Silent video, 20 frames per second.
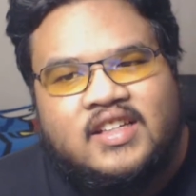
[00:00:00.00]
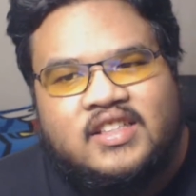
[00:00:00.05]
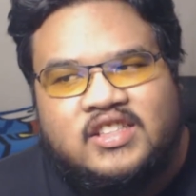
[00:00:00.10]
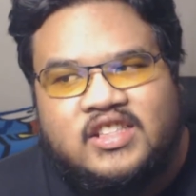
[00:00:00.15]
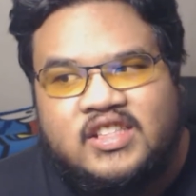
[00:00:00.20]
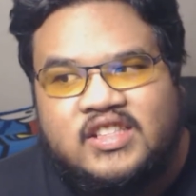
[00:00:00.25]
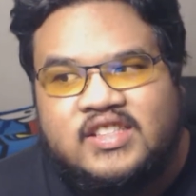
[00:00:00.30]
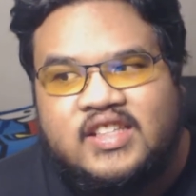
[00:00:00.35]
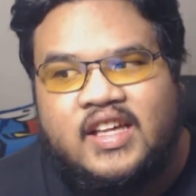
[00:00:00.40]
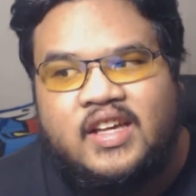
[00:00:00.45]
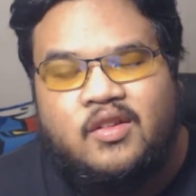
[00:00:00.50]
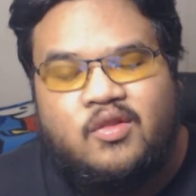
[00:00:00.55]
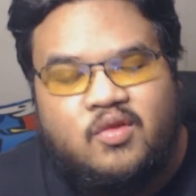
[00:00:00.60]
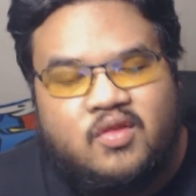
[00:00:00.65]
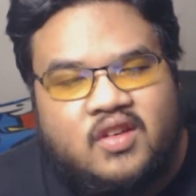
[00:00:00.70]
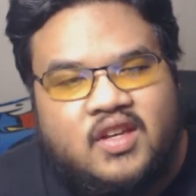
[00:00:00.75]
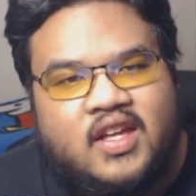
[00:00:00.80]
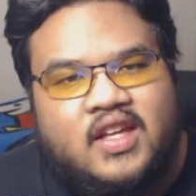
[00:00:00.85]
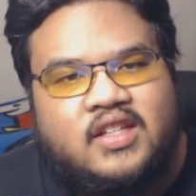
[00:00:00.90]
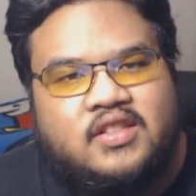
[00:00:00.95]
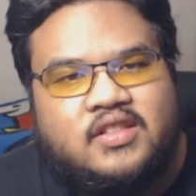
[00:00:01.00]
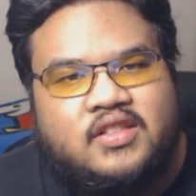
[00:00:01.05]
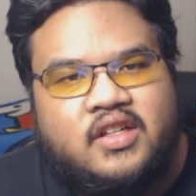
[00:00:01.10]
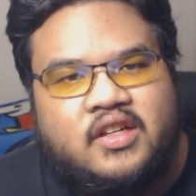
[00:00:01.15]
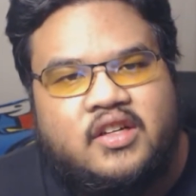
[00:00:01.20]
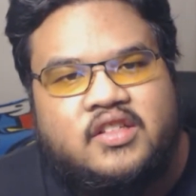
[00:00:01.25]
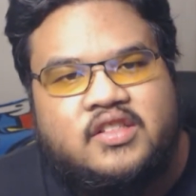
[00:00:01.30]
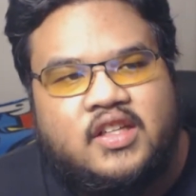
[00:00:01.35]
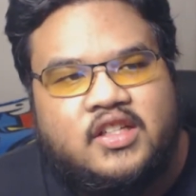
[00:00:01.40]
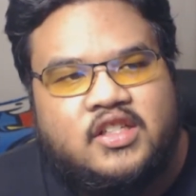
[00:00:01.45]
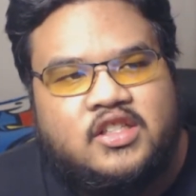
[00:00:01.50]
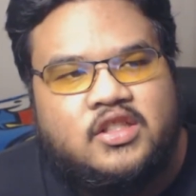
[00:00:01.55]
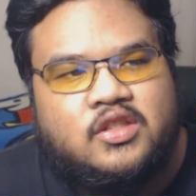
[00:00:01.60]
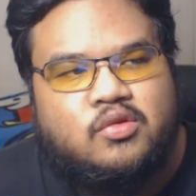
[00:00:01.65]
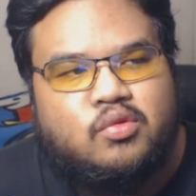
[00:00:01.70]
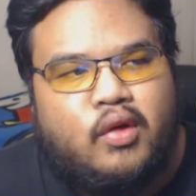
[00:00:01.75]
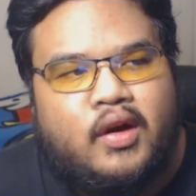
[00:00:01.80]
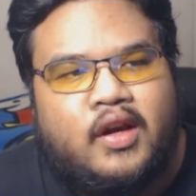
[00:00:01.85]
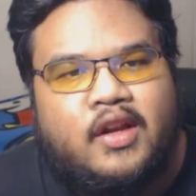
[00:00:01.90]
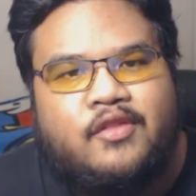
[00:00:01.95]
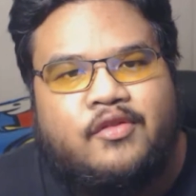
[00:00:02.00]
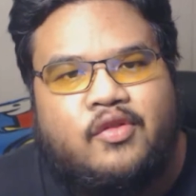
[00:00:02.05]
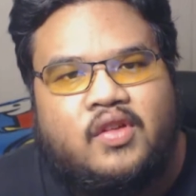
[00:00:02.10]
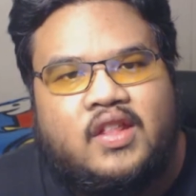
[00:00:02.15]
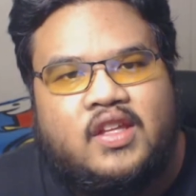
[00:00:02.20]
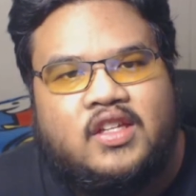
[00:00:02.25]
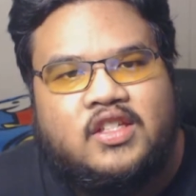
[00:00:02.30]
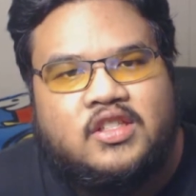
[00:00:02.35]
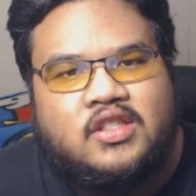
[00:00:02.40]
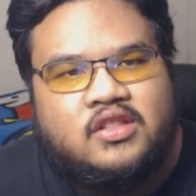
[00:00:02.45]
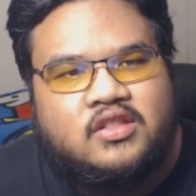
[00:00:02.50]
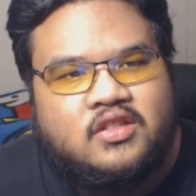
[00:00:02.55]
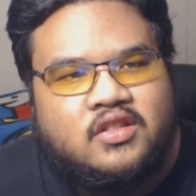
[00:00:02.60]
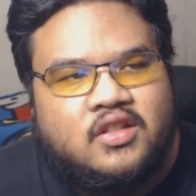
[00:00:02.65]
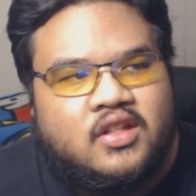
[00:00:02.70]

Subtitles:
She's, like, dead serious. Like, she's ready for this.